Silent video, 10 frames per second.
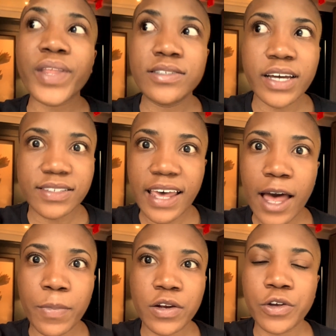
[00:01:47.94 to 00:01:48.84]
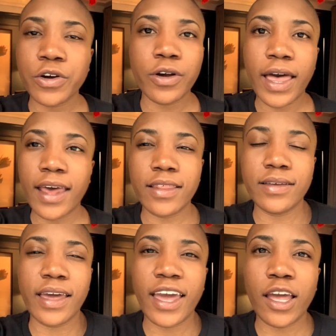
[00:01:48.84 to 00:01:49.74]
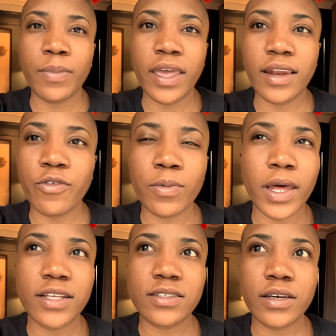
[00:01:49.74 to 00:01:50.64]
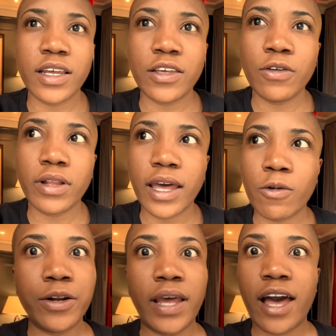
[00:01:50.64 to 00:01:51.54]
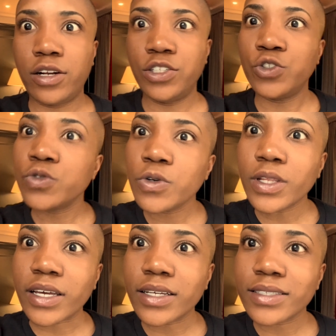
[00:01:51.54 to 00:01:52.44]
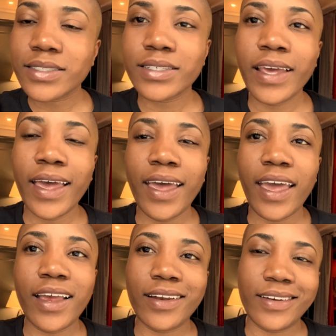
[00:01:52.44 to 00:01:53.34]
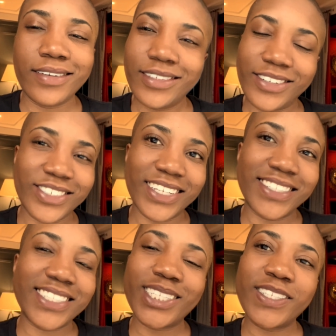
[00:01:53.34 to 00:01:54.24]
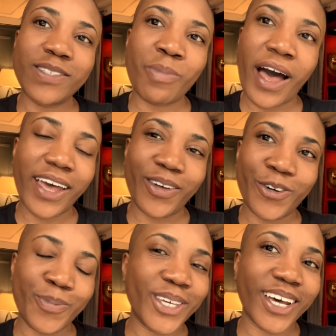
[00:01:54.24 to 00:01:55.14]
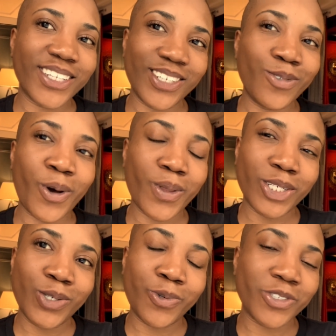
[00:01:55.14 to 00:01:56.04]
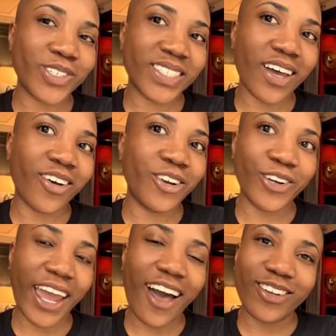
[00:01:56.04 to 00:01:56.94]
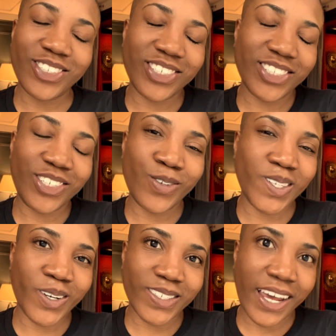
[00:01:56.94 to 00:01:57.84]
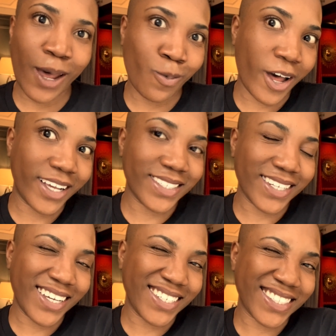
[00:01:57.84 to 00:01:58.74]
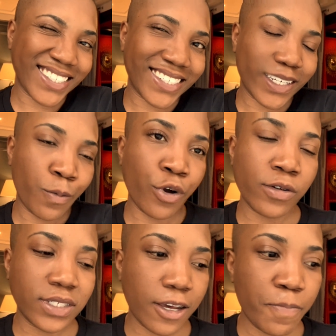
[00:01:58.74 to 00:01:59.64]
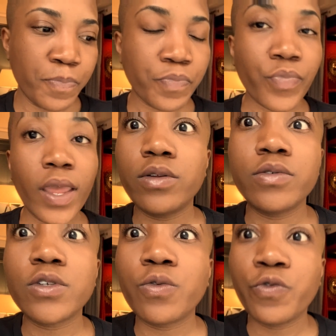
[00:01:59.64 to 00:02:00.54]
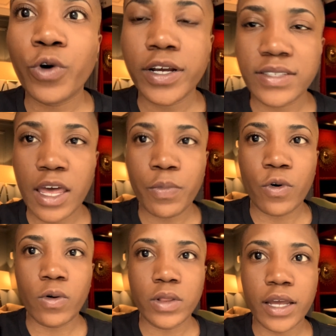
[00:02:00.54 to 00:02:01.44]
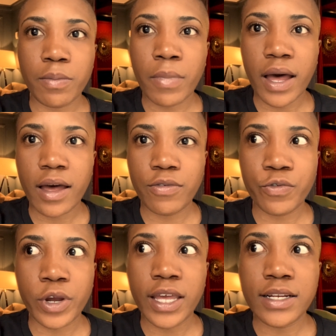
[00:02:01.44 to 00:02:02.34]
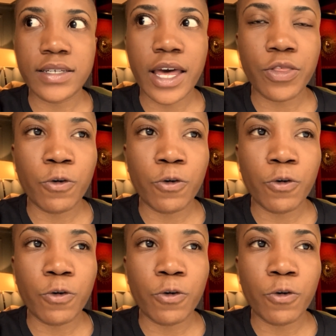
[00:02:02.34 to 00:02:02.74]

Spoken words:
does happen, you're ahead of the game and everybody's looking at you like, well, how did you do this? And you'll just smile because you know that you were just on your couch using your time wisely. Pro tip. So, for example, like my friend at the